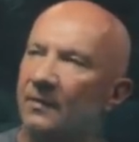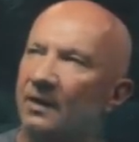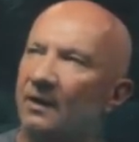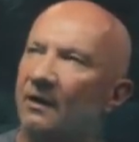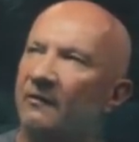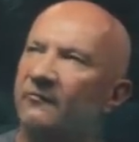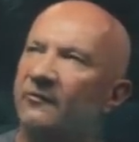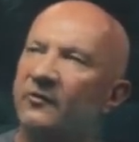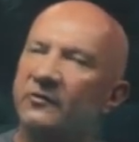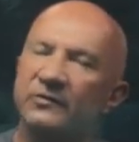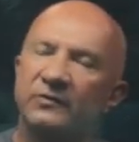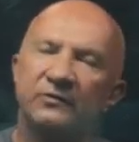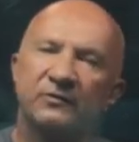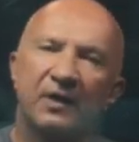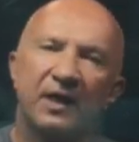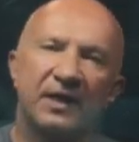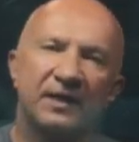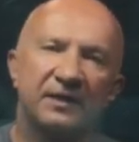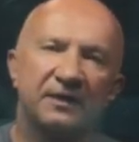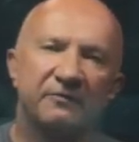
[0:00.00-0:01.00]
of course,
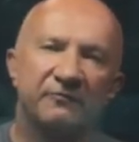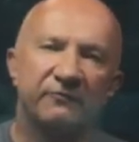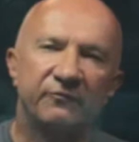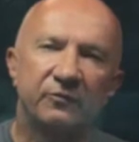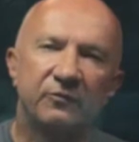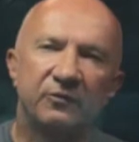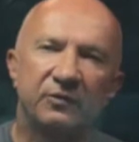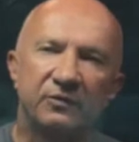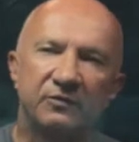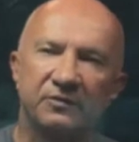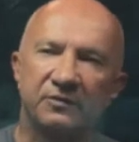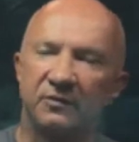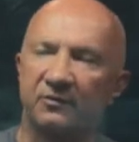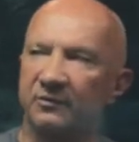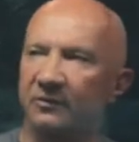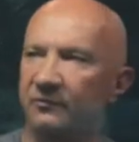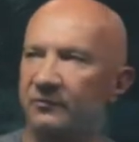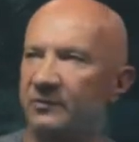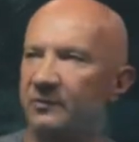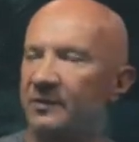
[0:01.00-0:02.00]
I can view also
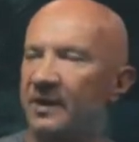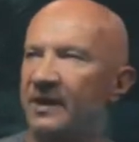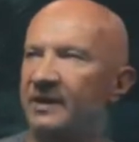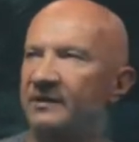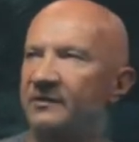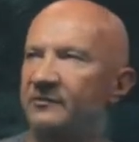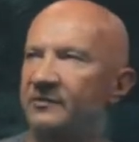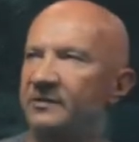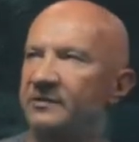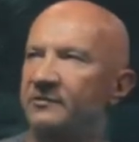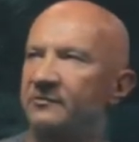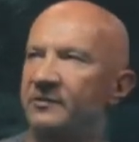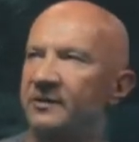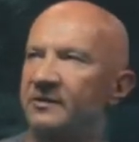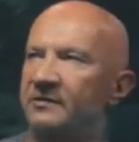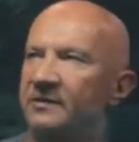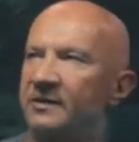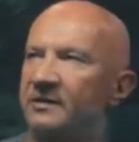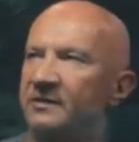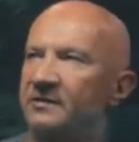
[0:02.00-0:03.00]
those binary
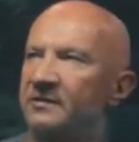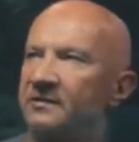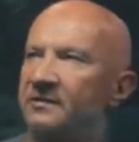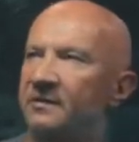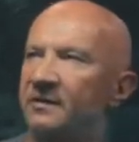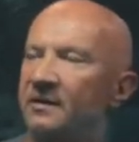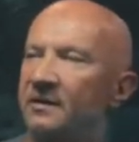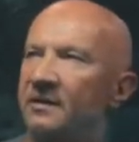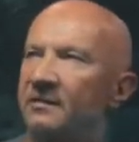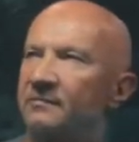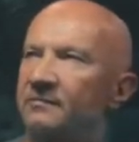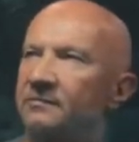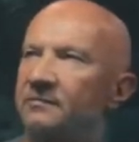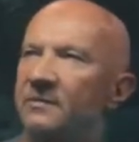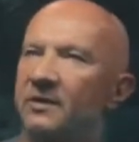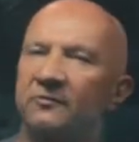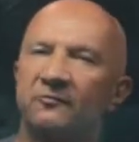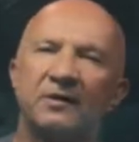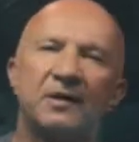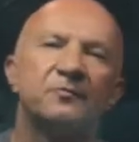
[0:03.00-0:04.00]
strings as
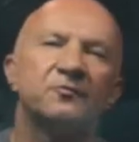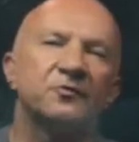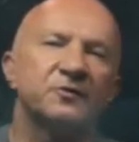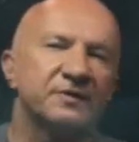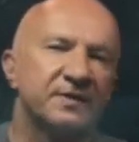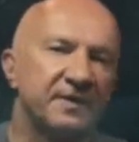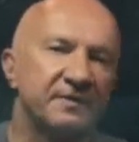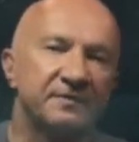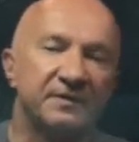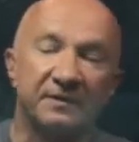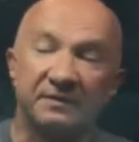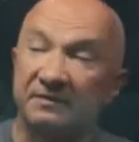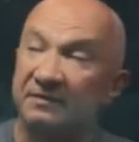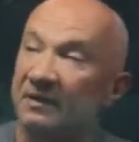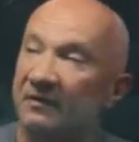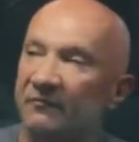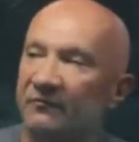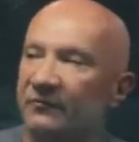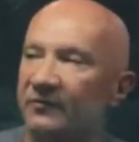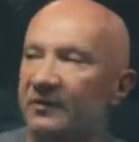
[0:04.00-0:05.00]
representing
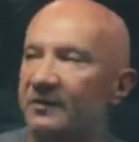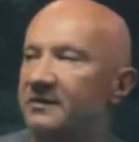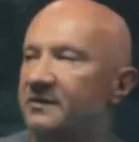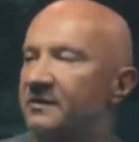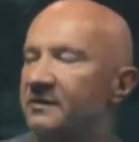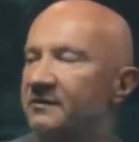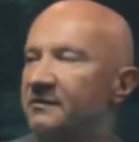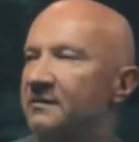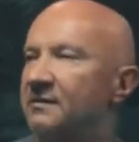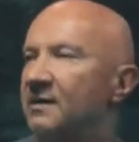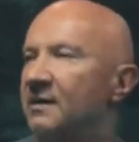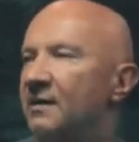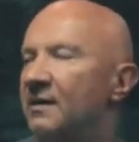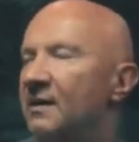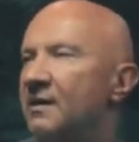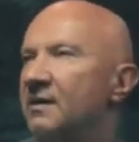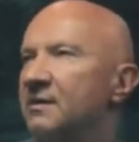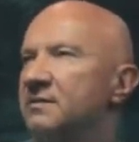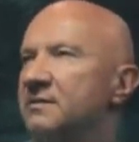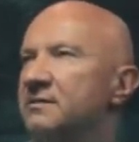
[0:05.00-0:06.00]
something. So
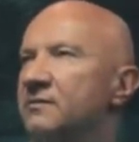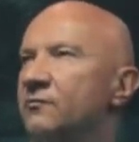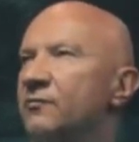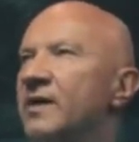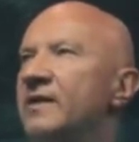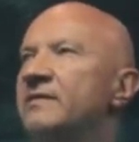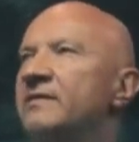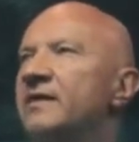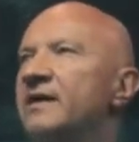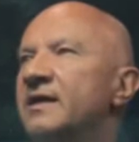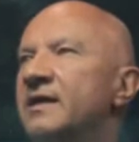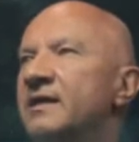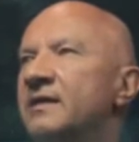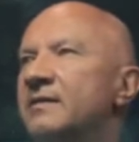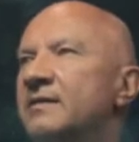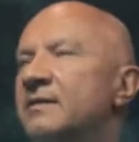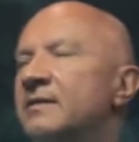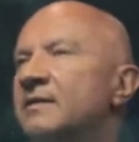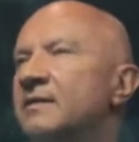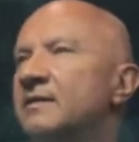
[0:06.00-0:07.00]
when
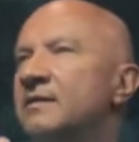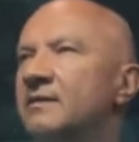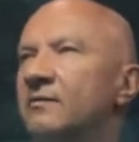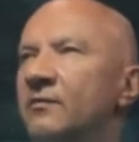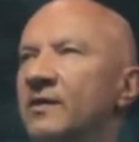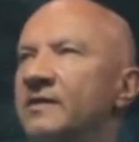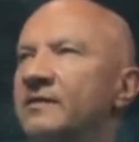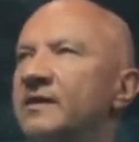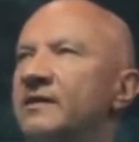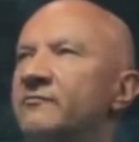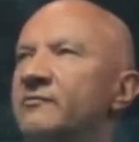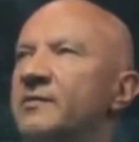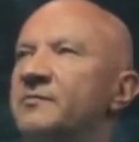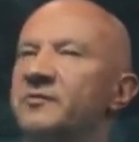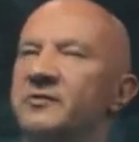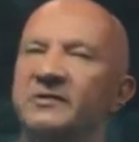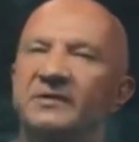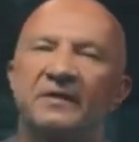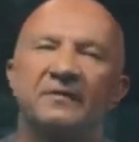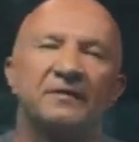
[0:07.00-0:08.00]
they
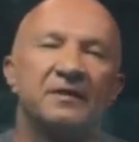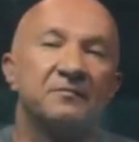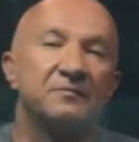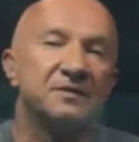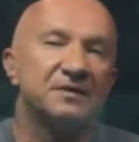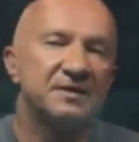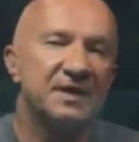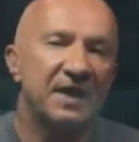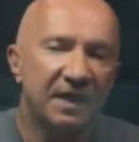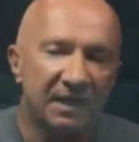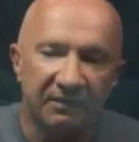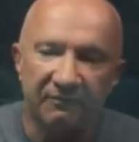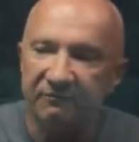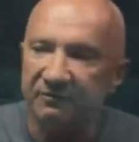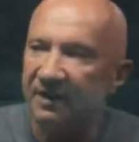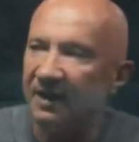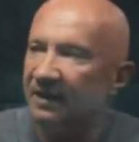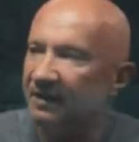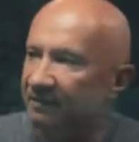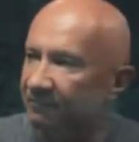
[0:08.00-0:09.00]
represent themselves
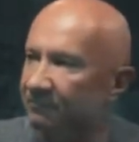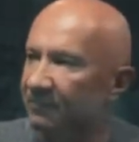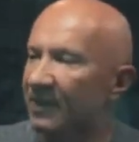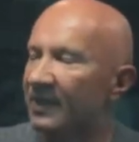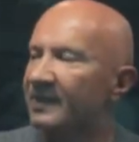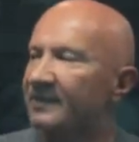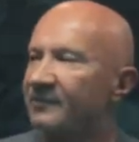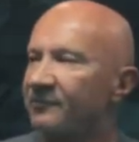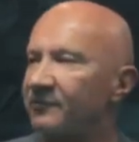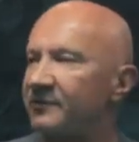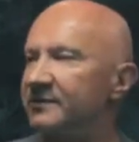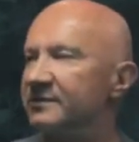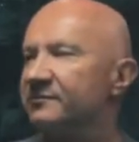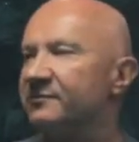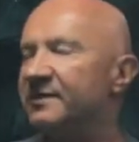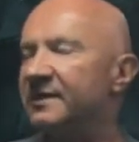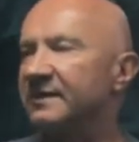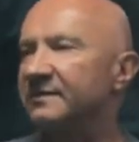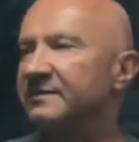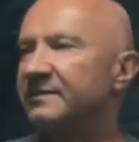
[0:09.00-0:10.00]
like binary
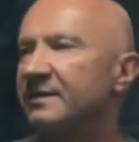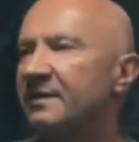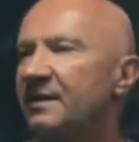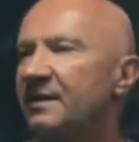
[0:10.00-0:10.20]
strings,